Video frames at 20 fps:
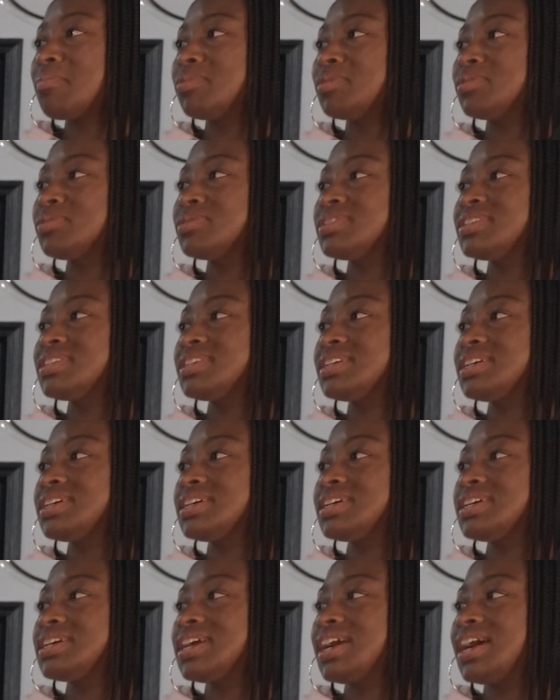
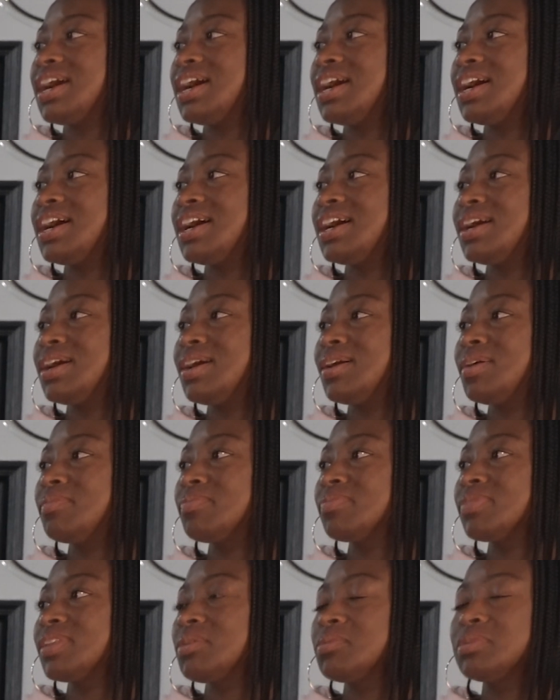Boosie.
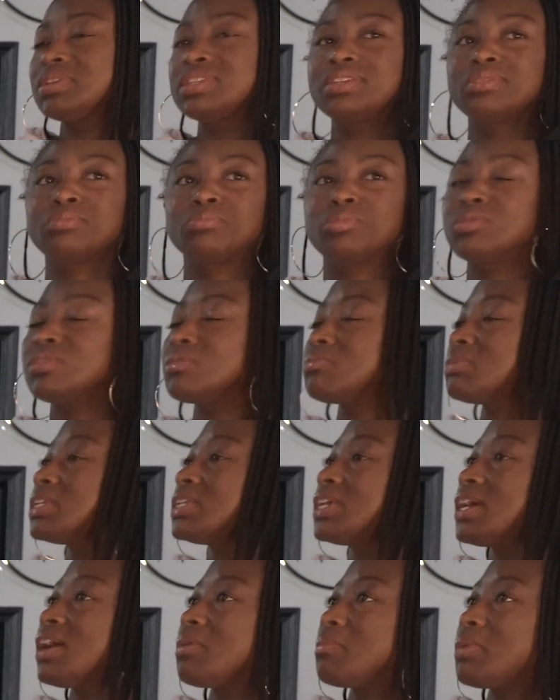what's it, Booty Me
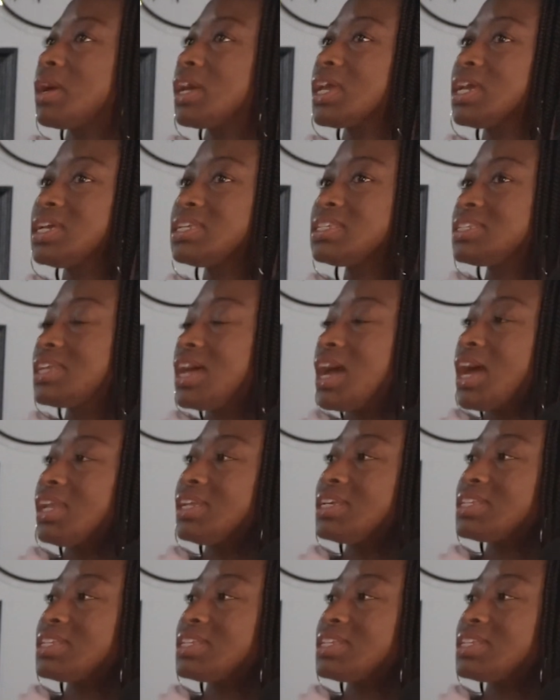Down by K-Style.